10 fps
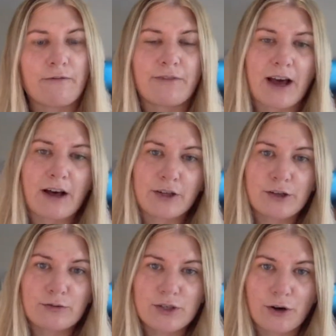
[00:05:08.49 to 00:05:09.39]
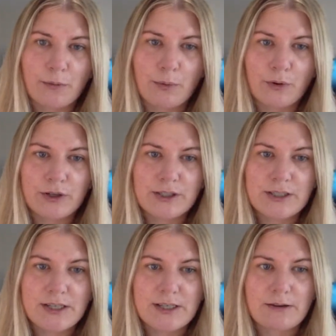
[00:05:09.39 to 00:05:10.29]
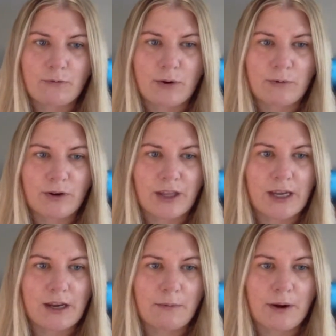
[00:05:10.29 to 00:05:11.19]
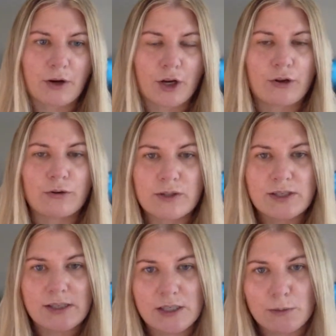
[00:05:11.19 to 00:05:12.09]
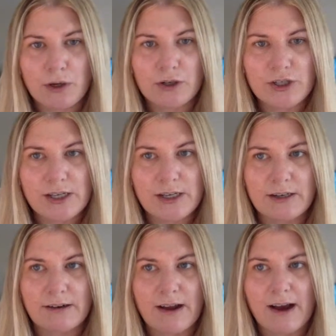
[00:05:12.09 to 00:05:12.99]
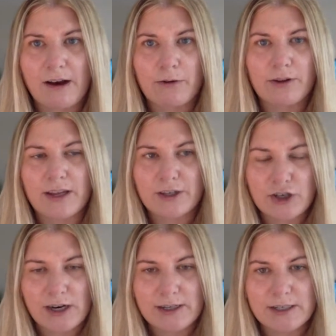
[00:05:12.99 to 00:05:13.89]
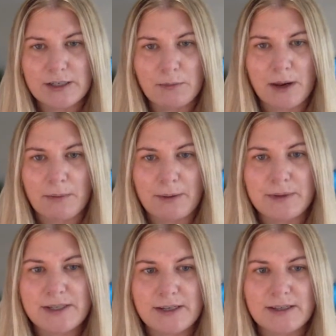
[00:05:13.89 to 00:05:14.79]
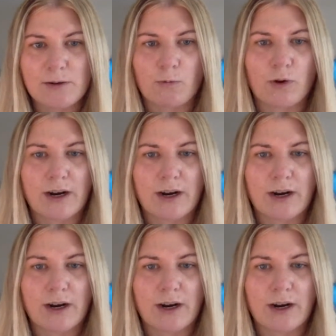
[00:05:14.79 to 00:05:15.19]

Values are important when we're thinking about who is this person and how are they attracted to me and my business and